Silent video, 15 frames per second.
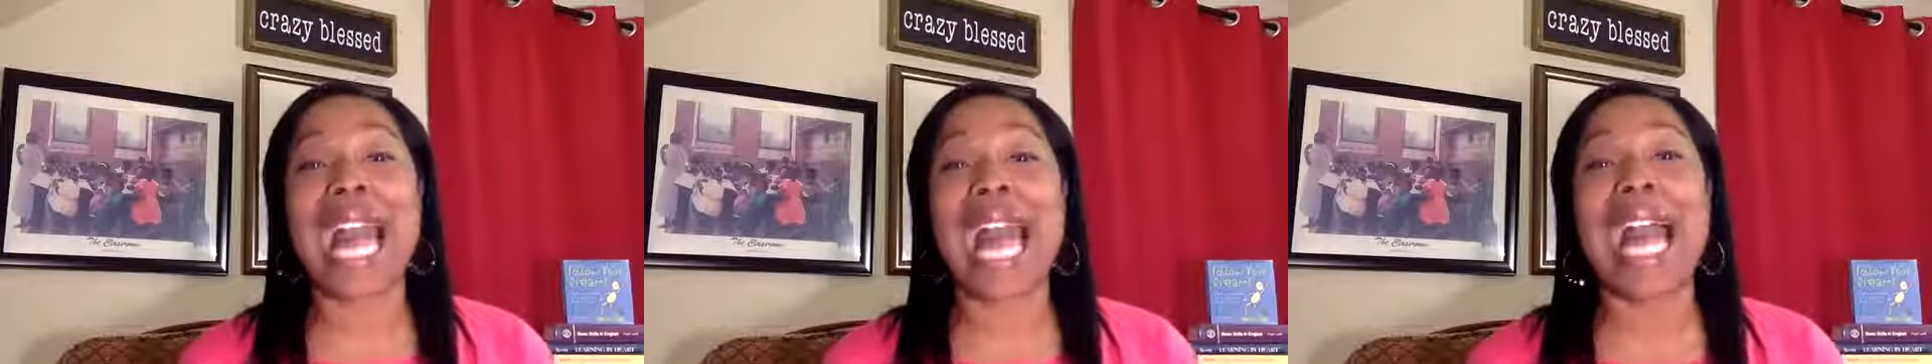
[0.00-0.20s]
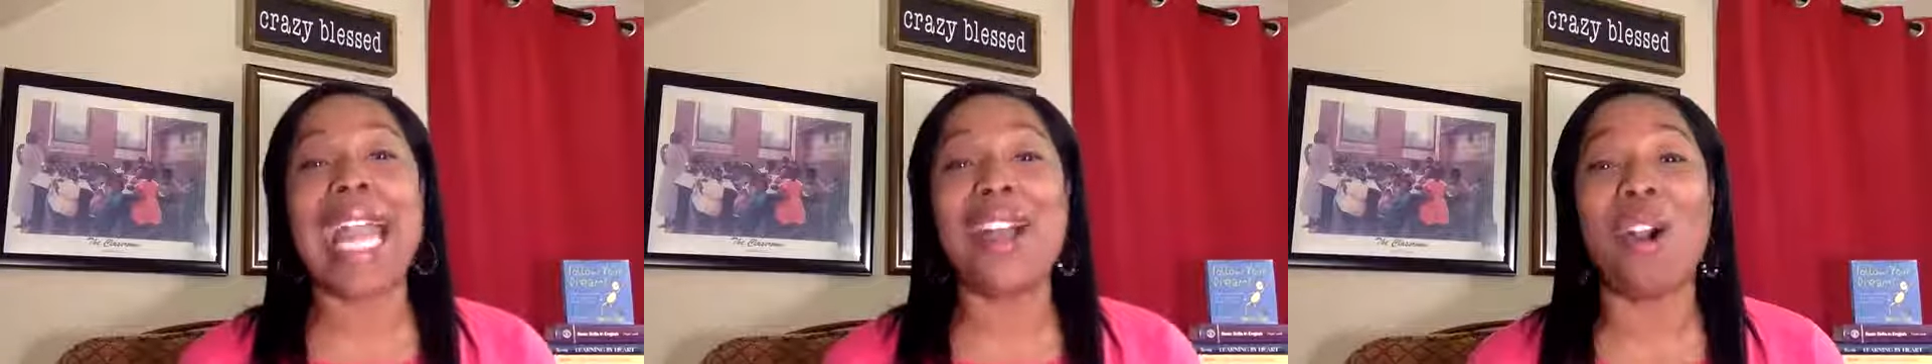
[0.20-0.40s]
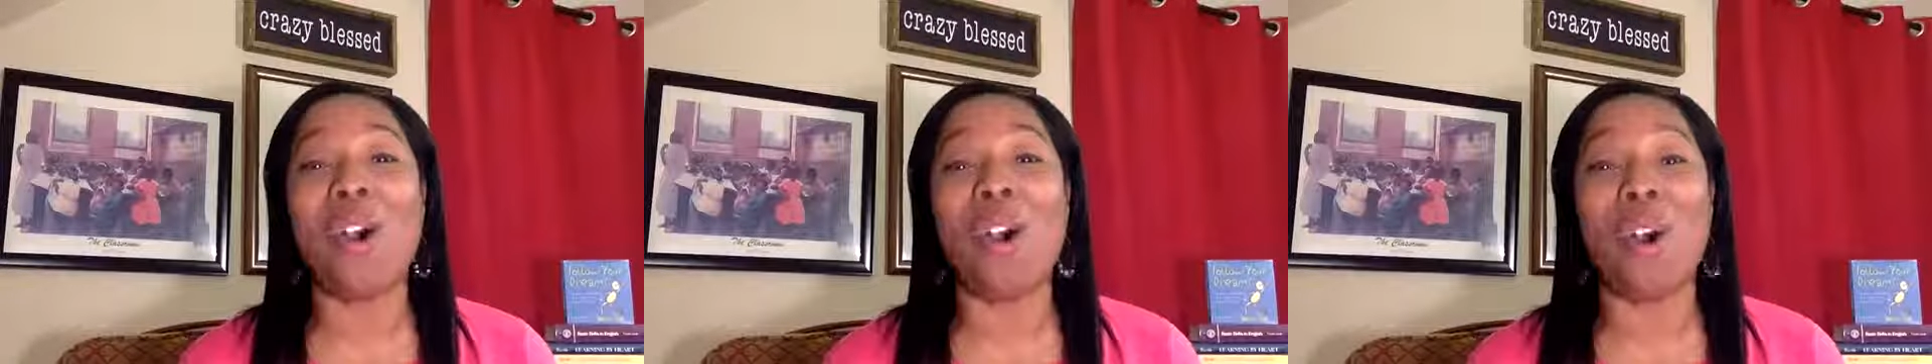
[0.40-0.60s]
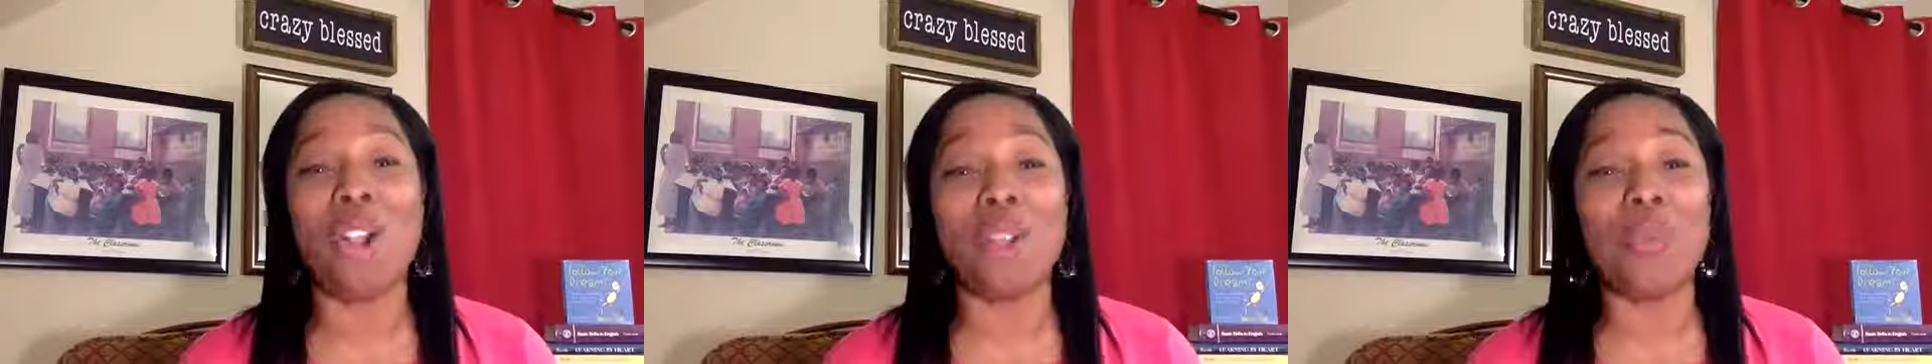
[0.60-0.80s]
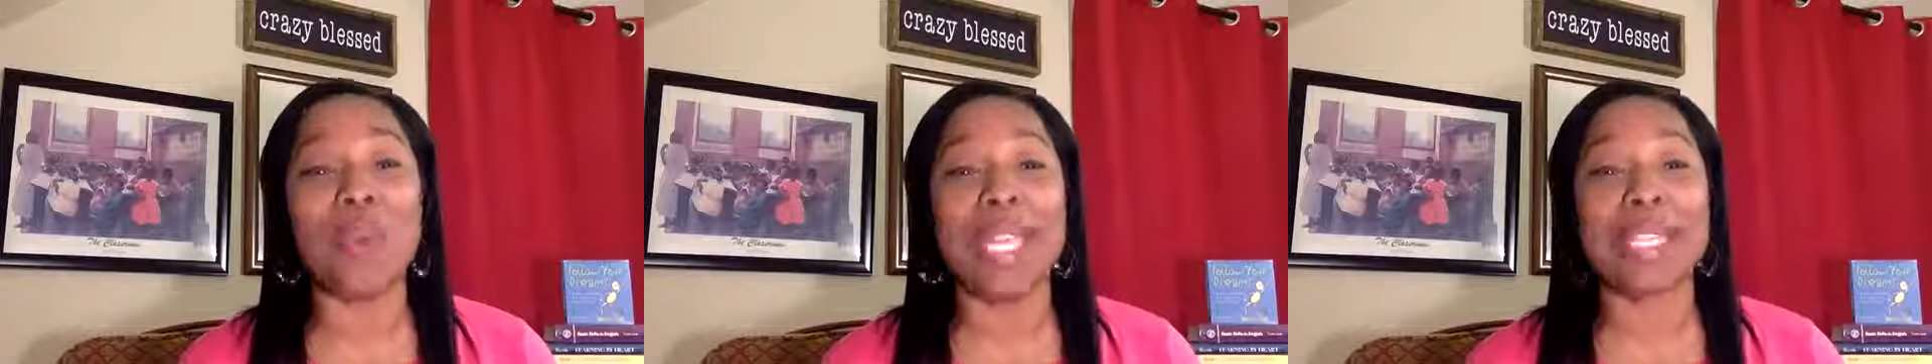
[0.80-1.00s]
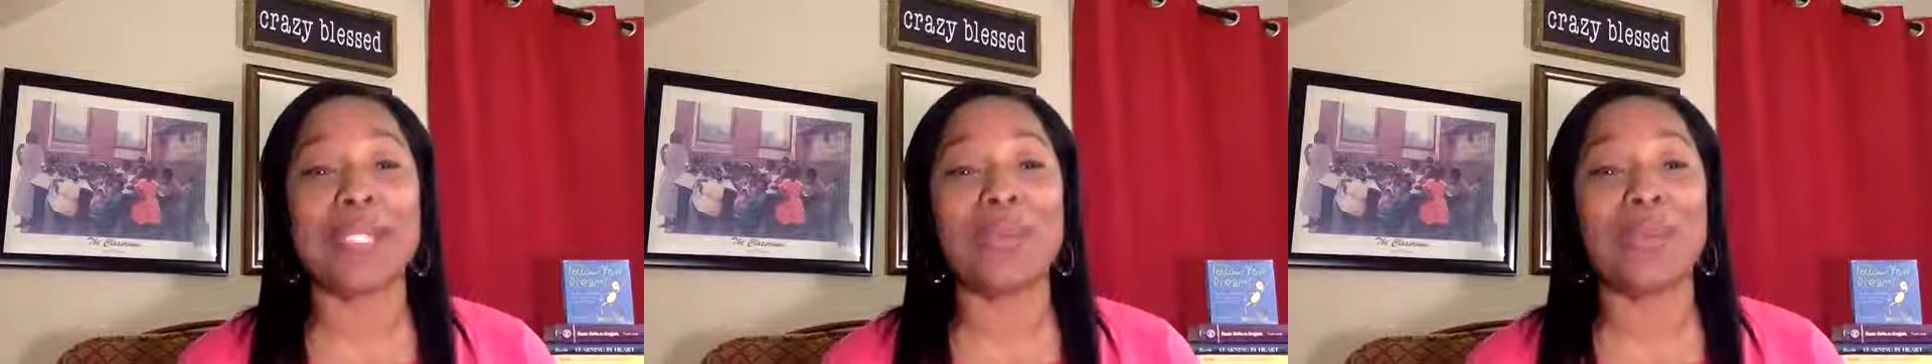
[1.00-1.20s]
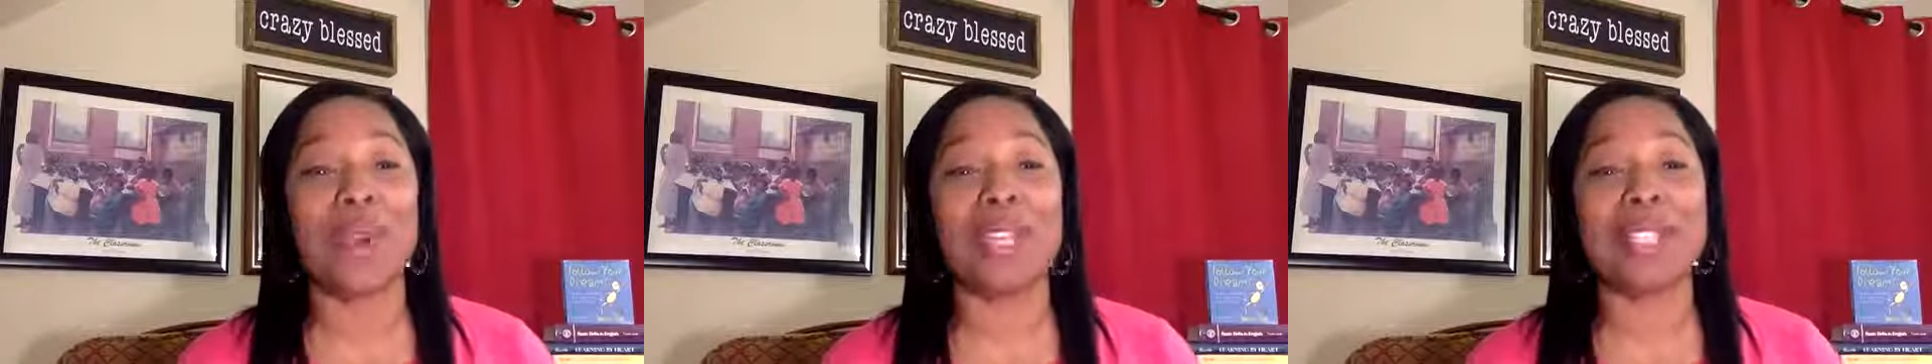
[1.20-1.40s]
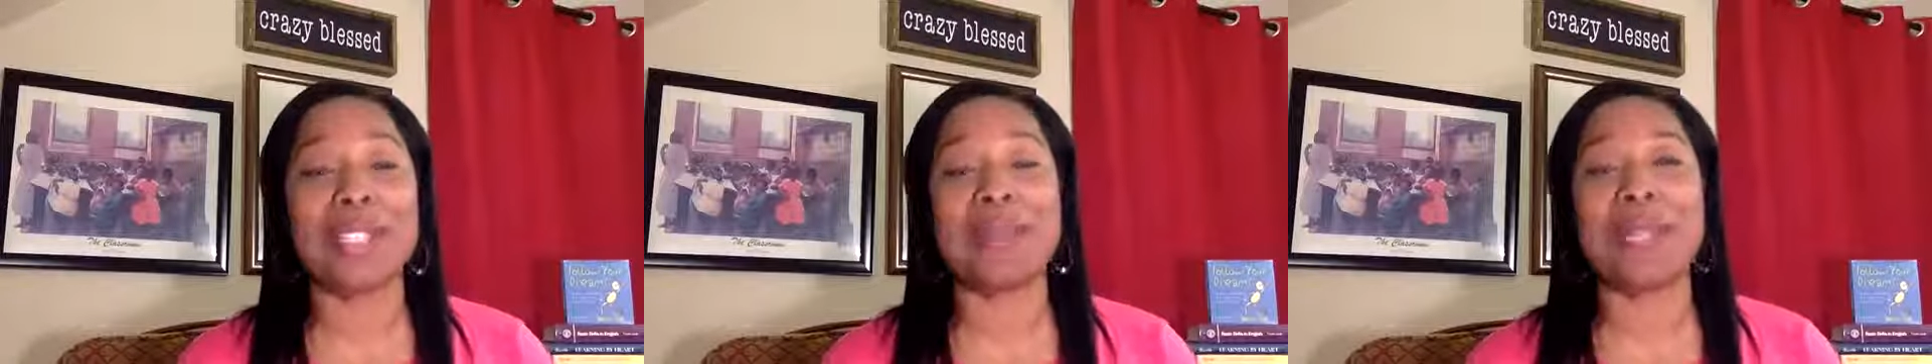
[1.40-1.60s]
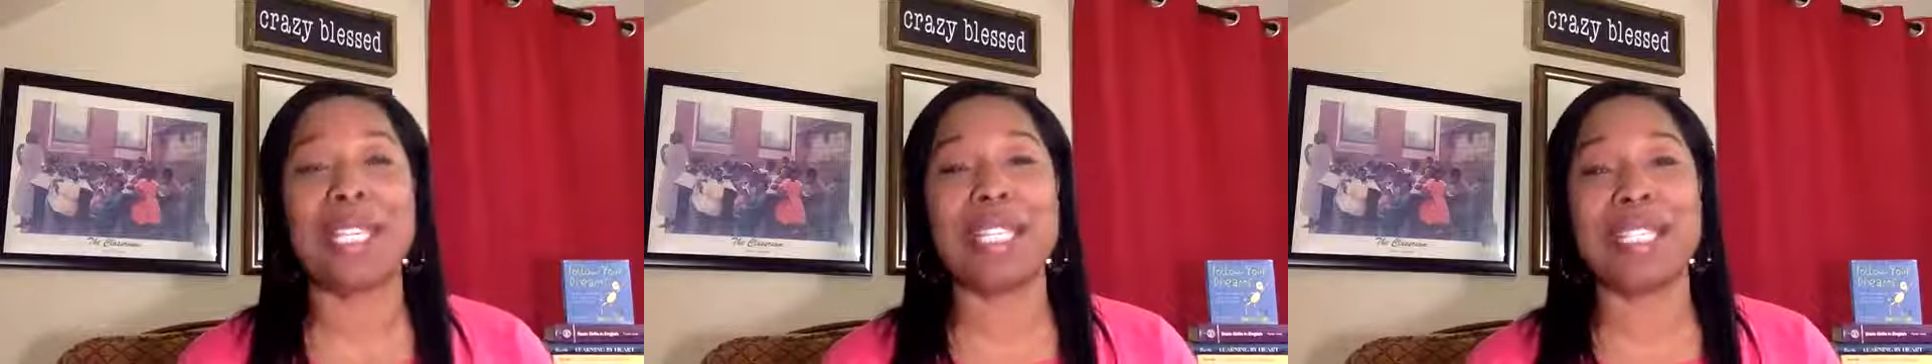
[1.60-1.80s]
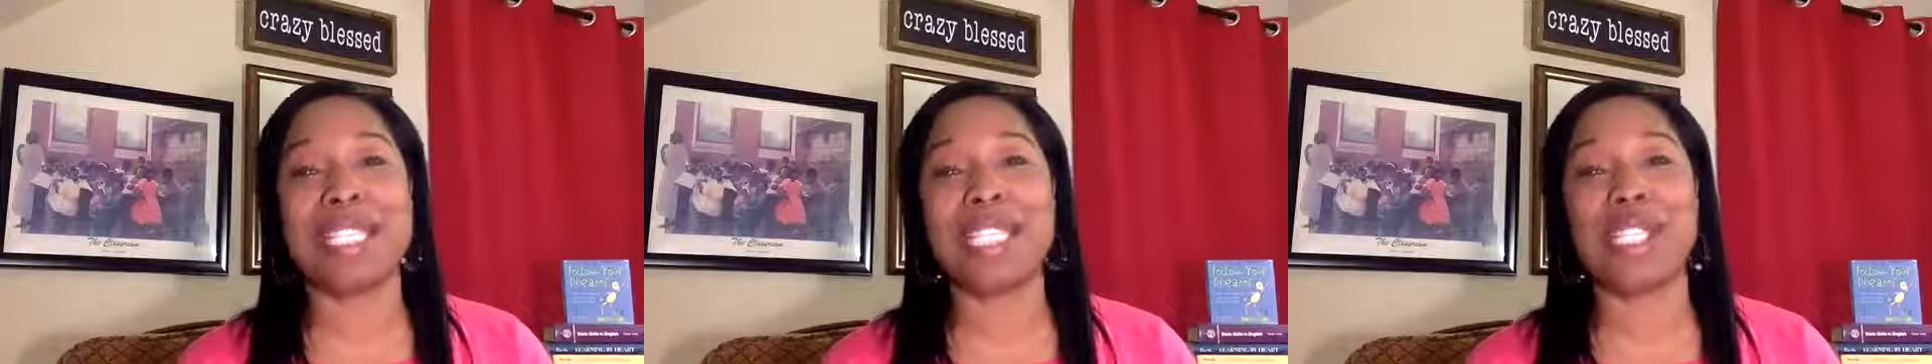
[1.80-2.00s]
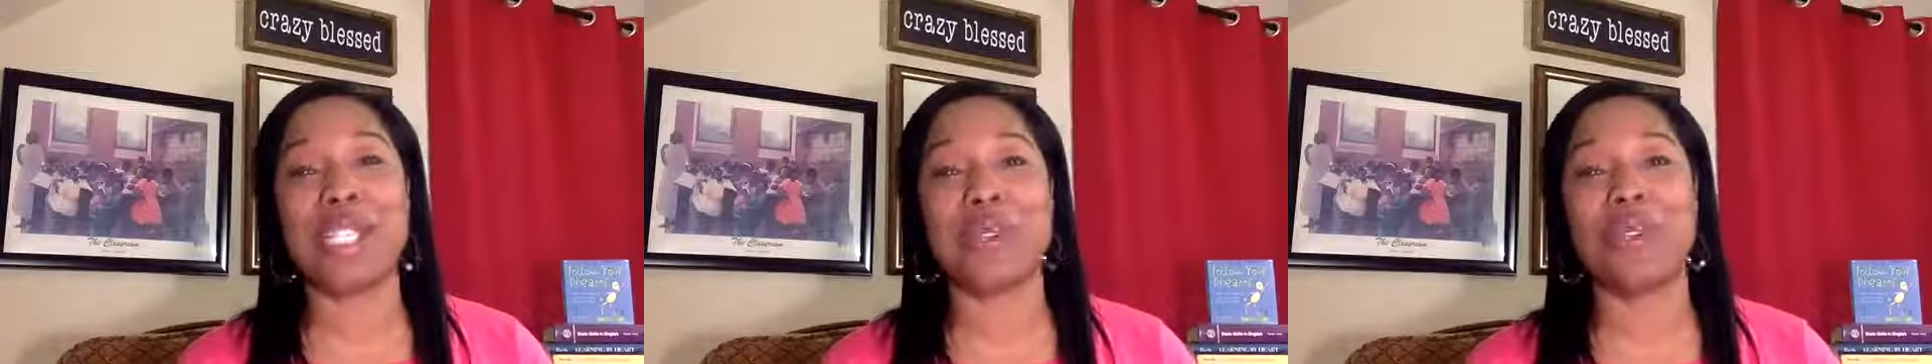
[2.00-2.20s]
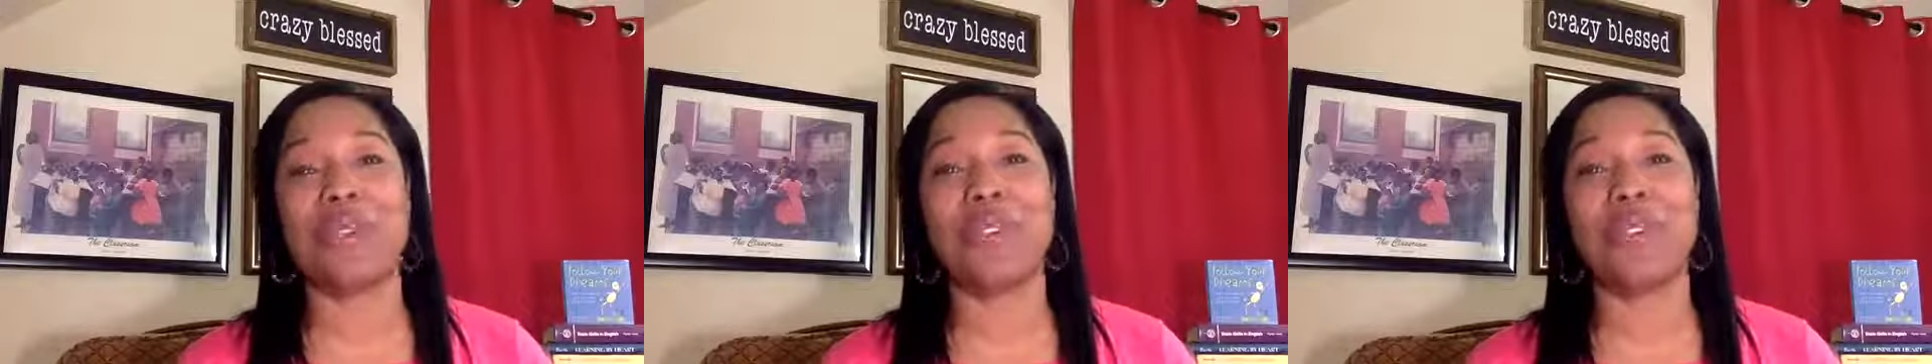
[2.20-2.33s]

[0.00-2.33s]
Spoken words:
I always wanted to be a teacher